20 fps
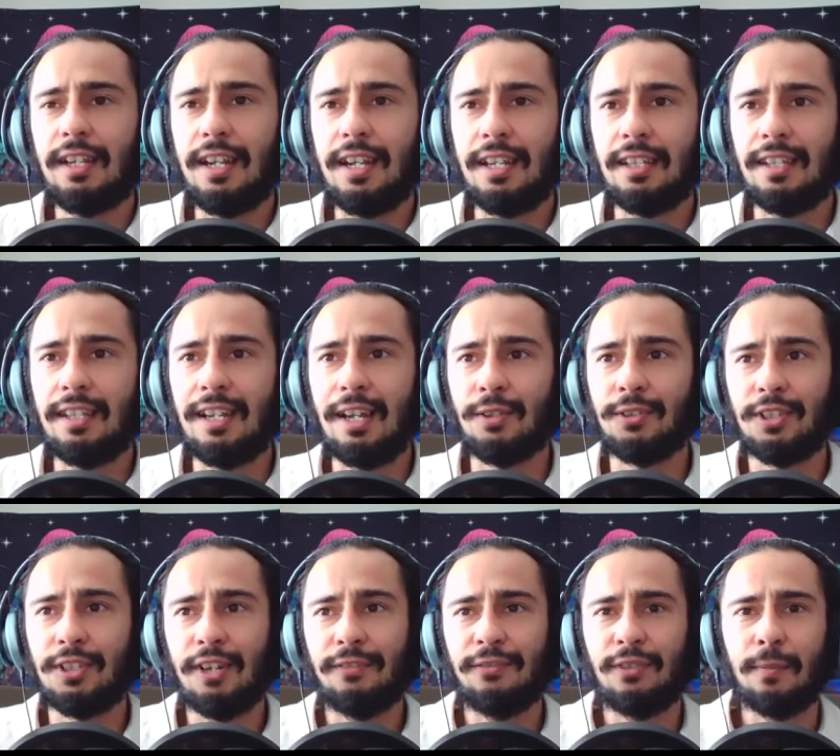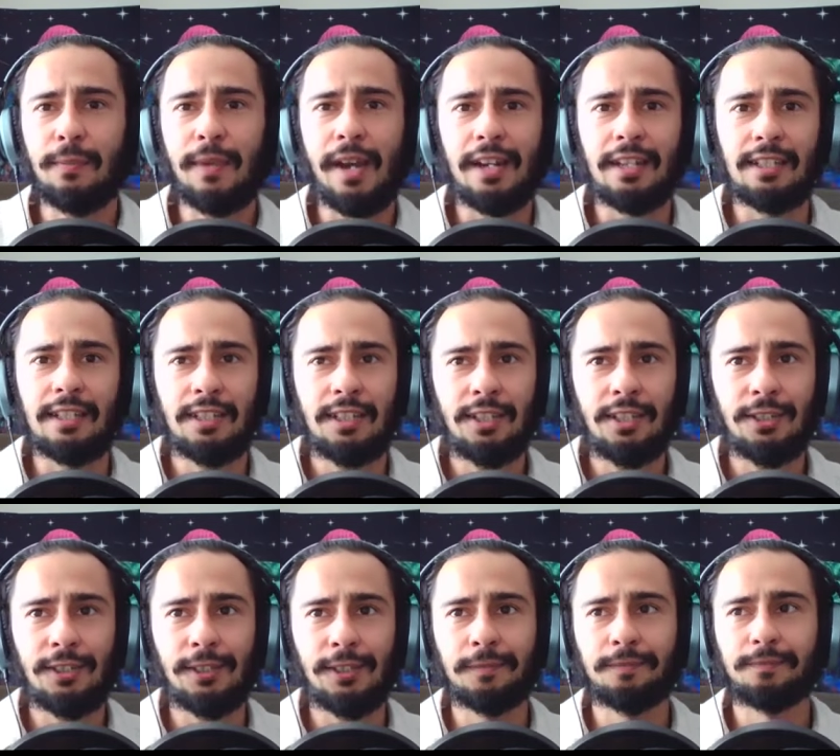And then I was there for about a
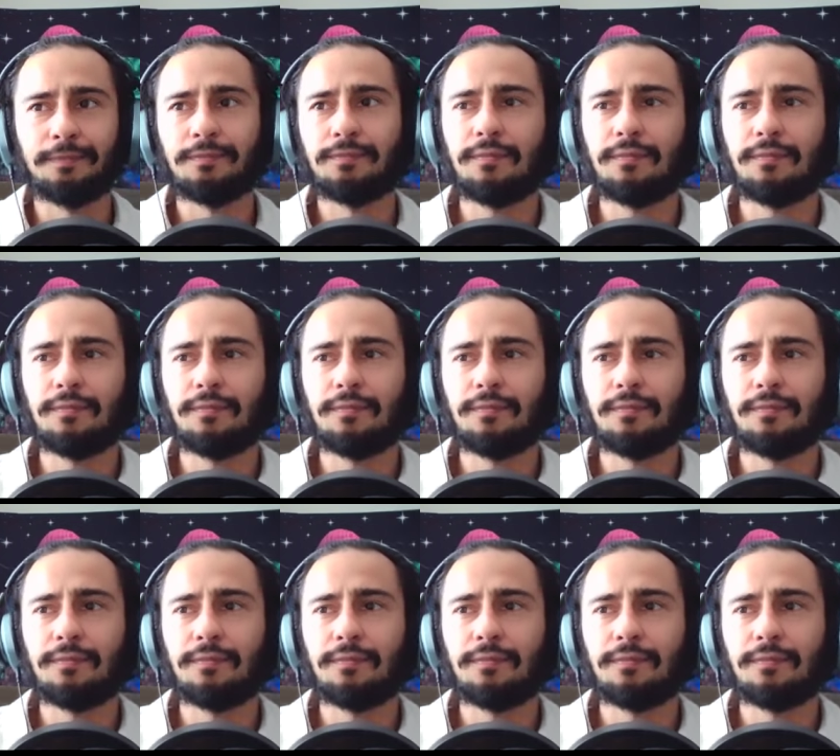year,